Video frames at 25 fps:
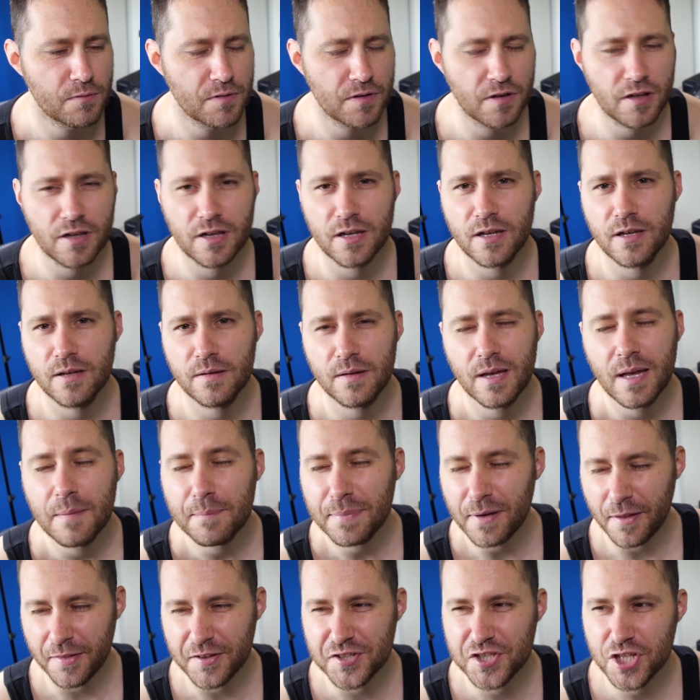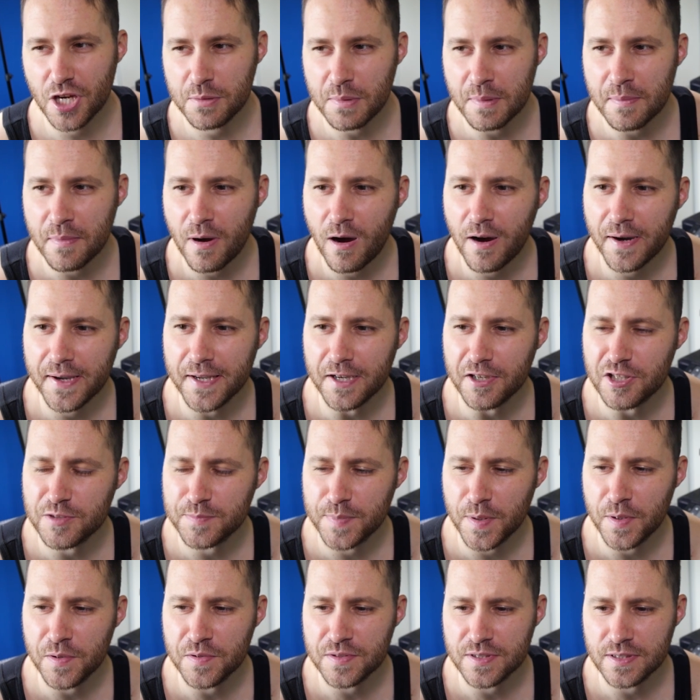like a, a bit like the German market, I
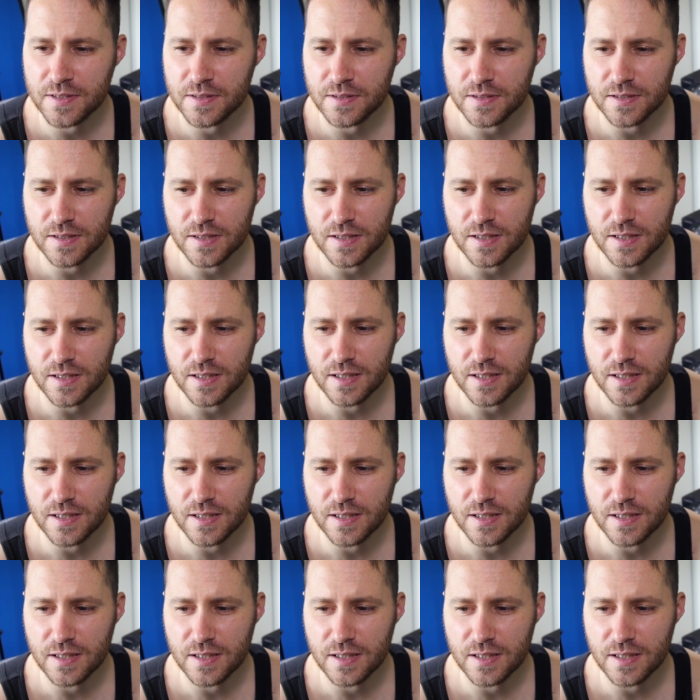suppose, in,